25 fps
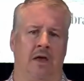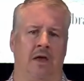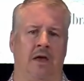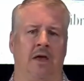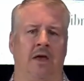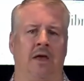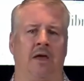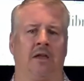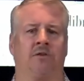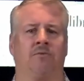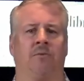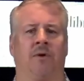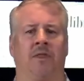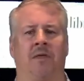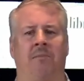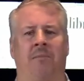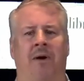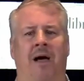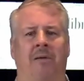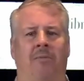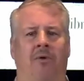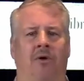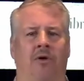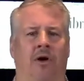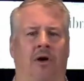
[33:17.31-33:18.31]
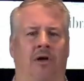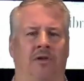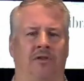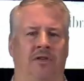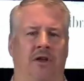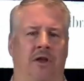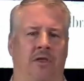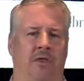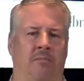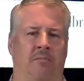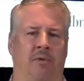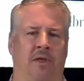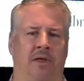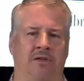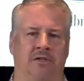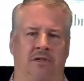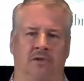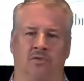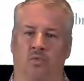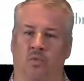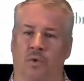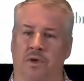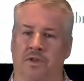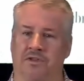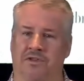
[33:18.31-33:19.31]
It's what the Bible calls in other
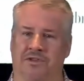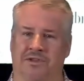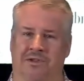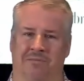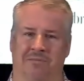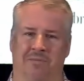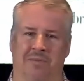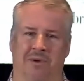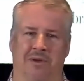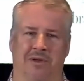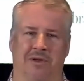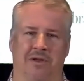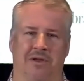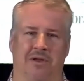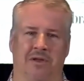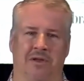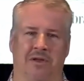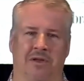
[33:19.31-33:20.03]
places wisdom.